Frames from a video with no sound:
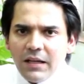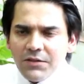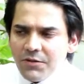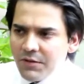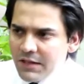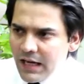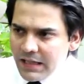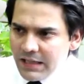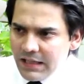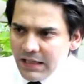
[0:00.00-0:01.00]
And so this
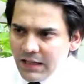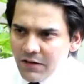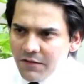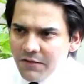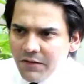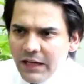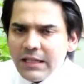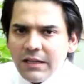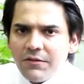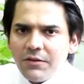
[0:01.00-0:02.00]
idea of
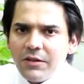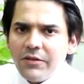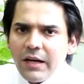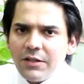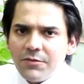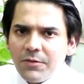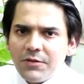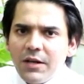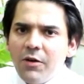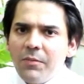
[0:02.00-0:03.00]
fighting for their rights
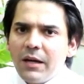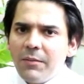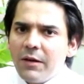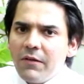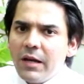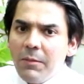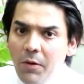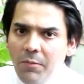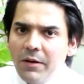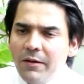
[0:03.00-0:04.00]
was now becoming very
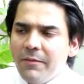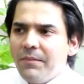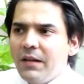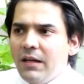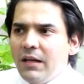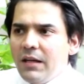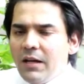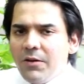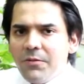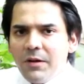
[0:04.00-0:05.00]
popular.
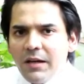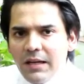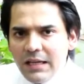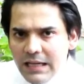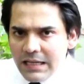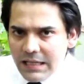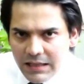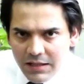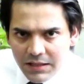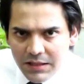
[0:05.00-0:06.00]
Now, in
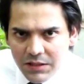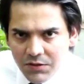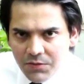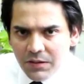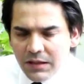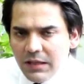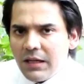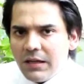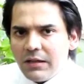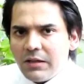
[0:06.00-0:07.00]
1832, in the
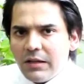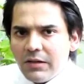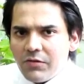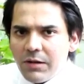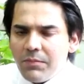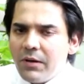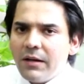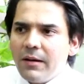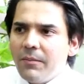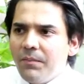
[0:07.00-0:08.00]
year in Great
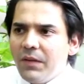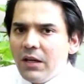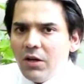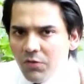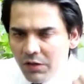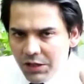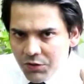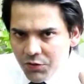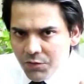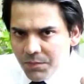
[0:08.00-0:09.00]
Britain, only
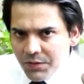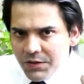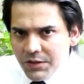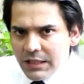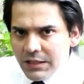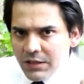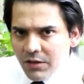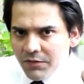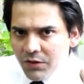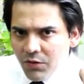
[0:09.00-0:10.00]
2%
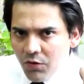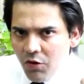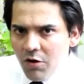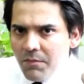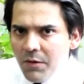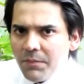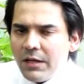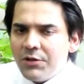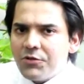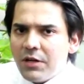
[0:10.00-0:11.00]
of the whole
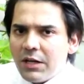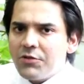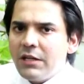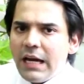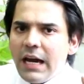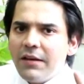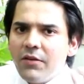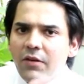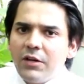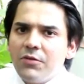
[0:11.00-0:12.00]
population actually had
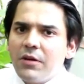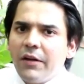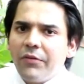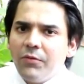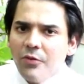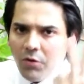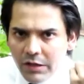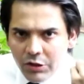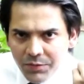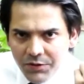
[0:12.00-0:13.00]
the right to cast their vote.
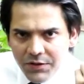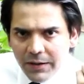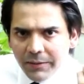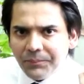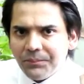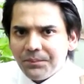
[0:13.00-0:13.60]
Only 2%.